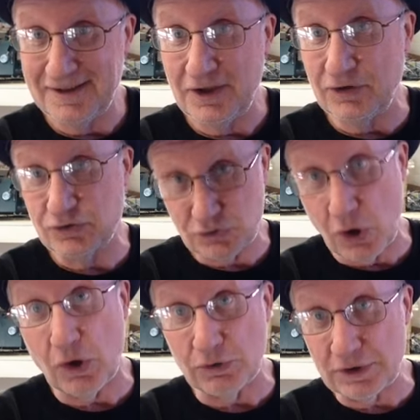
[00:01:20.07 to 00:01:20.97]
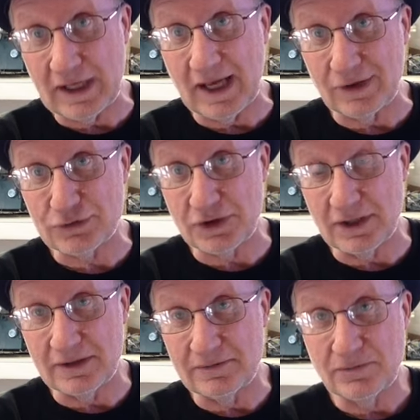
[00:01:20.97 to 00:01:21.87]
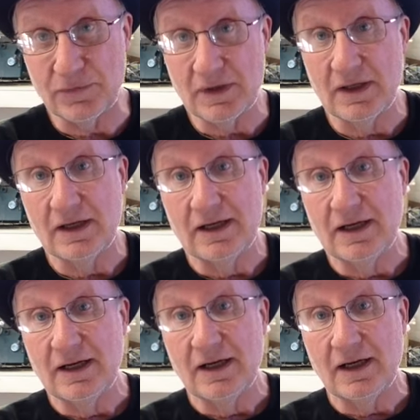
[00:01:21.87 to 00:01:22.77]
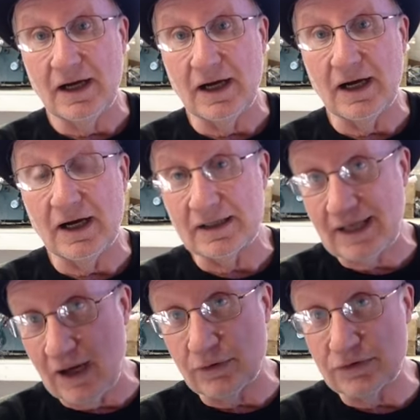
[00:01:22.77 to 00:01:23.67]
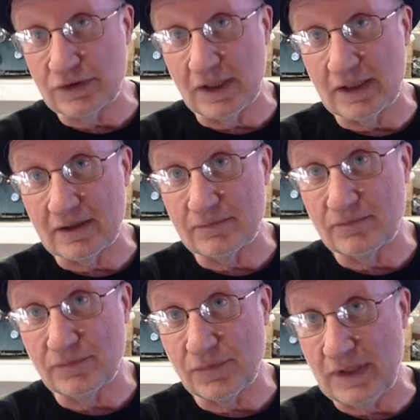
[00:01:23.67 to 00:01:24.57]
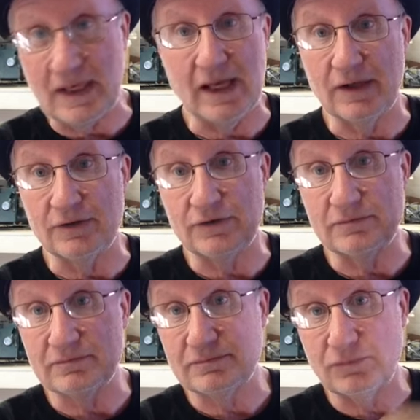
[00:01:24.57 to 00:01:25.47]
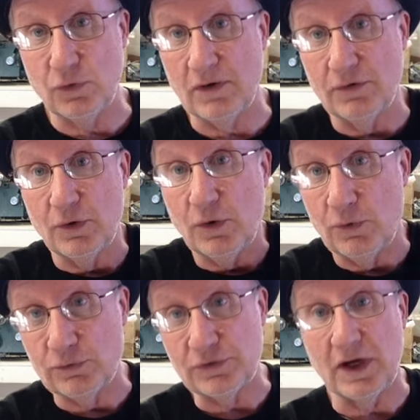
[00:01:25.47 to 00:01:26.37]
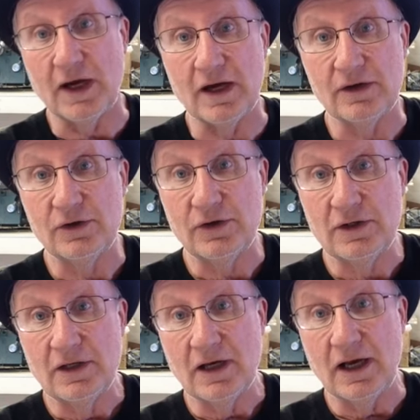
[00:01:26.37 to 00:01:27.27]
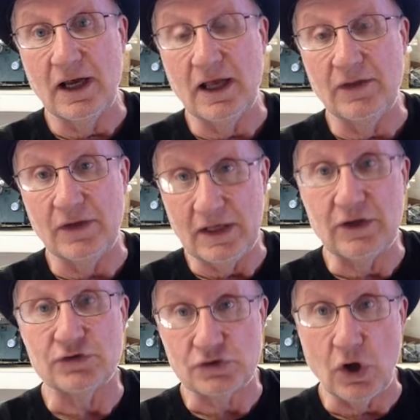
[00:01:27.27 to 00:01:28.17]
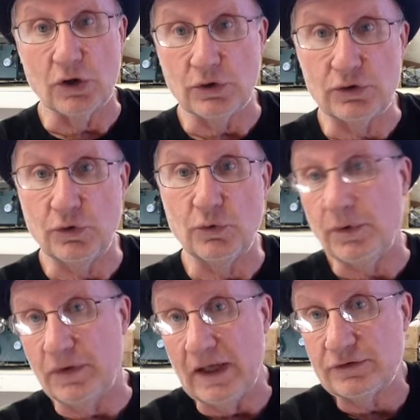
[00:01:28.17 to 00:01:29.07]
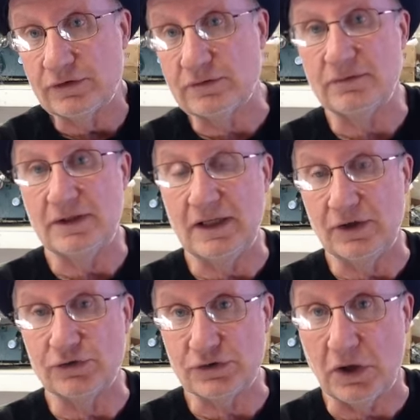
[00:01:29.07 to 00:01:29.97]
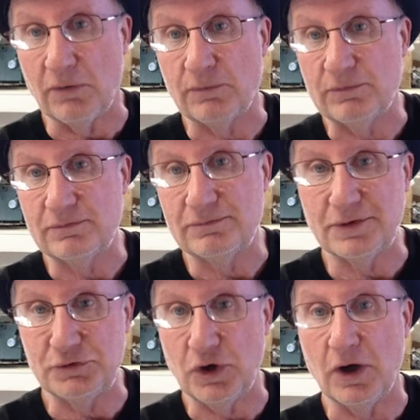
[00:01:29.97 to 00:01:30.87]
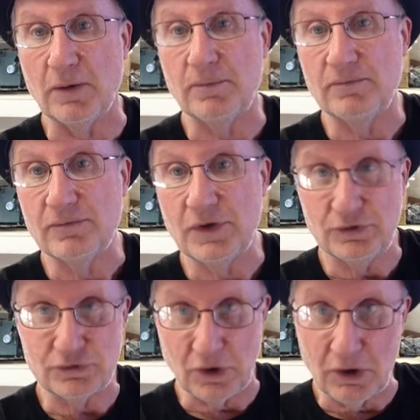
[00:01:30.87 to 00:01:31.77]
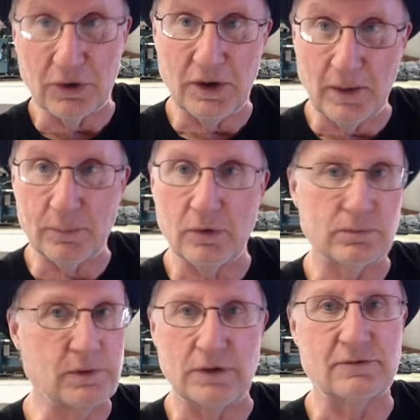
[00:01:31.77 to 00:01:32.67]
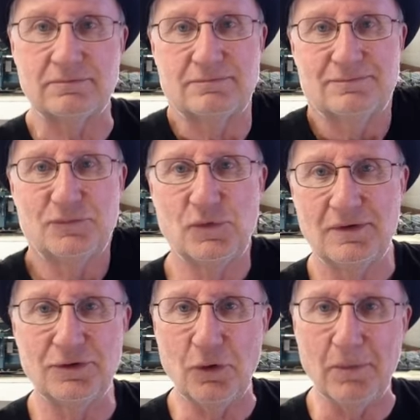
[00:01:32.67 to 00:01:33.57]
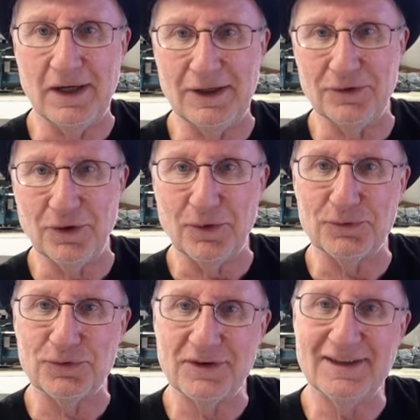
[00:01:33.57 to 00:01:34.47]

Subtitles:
install the gasket, countersink the ends wherever the holes are, and then install the tube, and that's in itself a job. Install the nipple. There's no money in those.